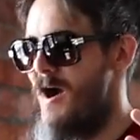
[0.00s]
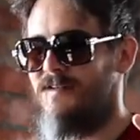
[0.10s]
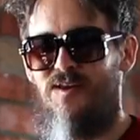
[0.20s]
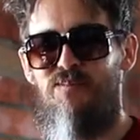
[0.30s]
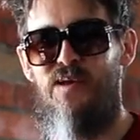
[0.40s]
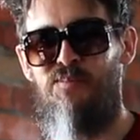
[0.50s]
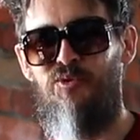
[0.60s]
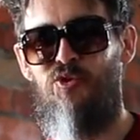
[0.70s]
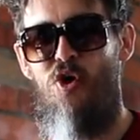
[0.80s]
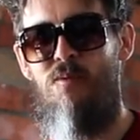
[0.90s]
asking people
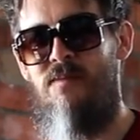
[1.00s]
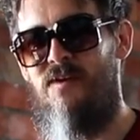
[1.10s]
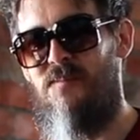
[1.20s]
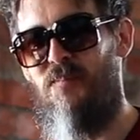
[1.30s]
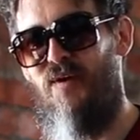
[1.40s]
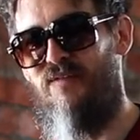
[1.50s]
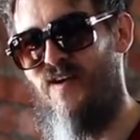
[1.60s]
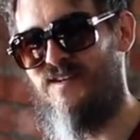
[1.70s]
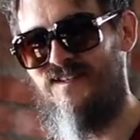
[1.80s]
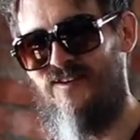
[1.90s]
to call me
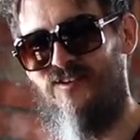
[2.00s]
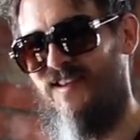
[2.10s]
Professor